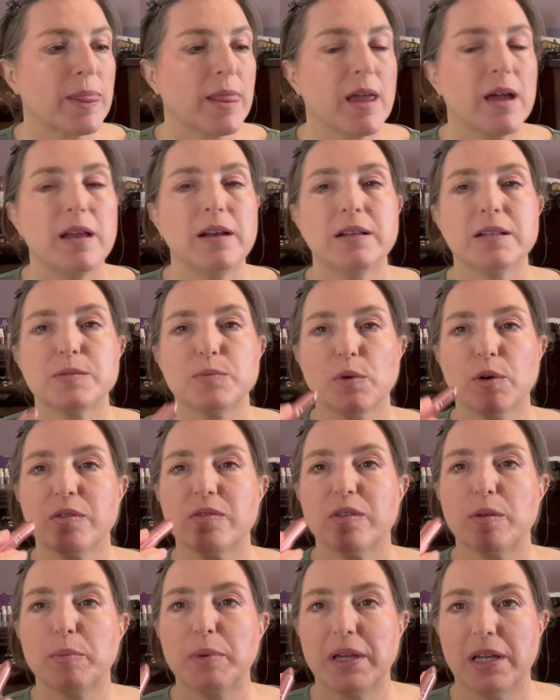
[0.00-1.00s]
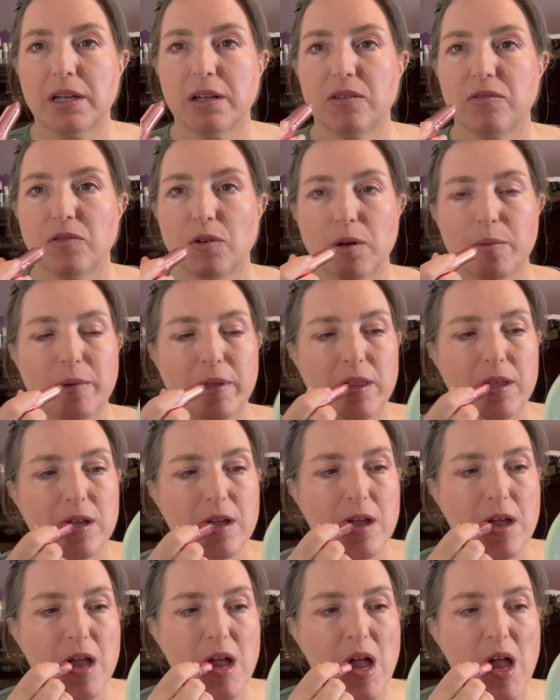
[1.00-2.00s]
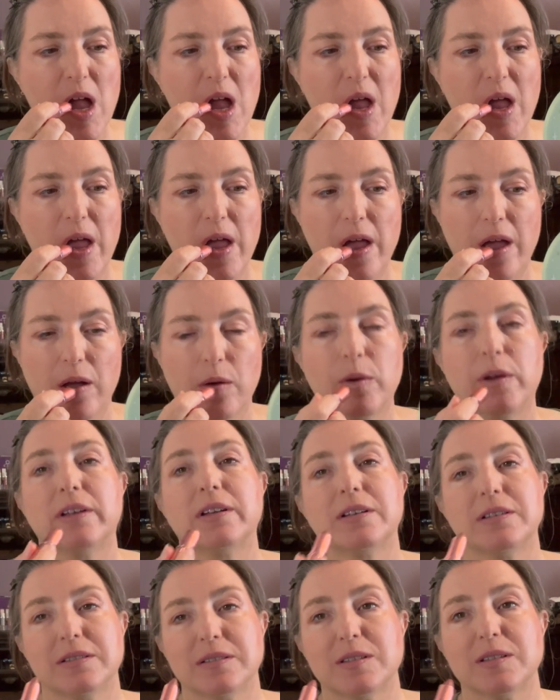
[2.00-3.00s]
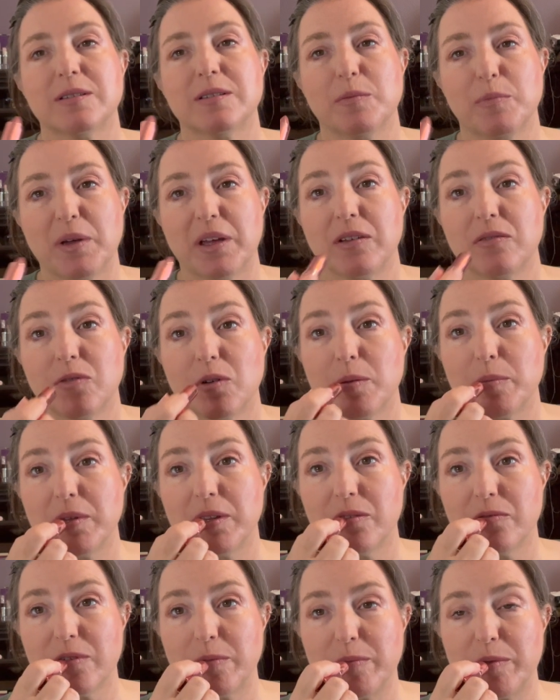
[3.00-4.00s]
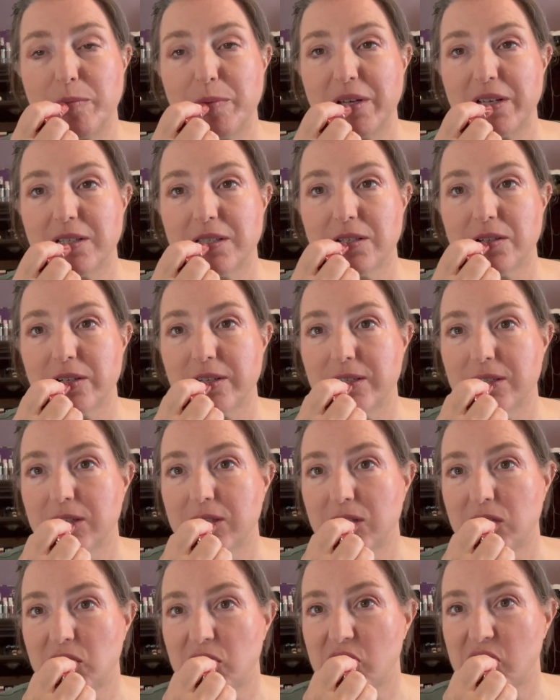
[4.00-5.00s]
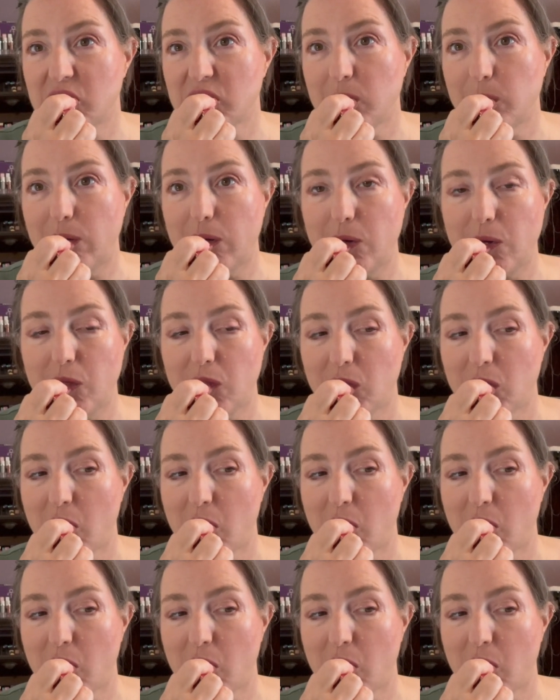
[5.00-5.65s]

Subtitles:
And it's more of the pink formula. Well, it is the pink formula from the pink series that she just came out with.